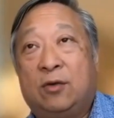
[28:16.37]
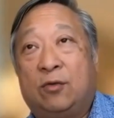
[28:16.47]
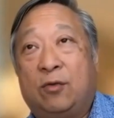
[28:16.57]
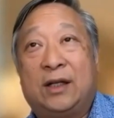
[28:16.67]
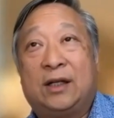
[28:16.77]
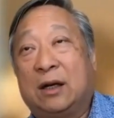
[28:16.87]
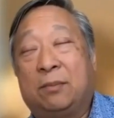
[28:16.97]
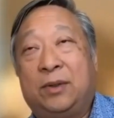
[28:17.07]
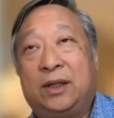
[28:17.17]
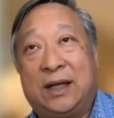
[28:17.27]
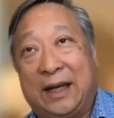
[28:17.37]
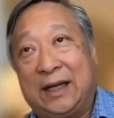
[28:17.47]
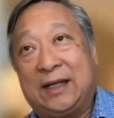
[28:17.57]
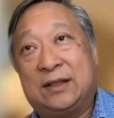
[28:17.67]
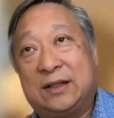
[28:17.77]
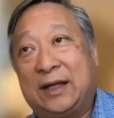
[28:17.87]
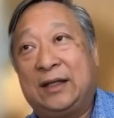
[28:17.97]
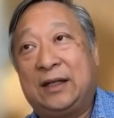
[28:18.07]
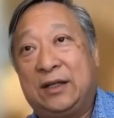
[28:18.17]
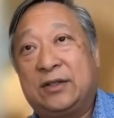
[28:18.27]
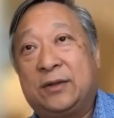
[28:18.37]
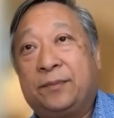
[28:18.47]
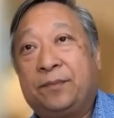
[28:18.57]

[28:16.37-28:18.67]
running a company in the 80s and 90s,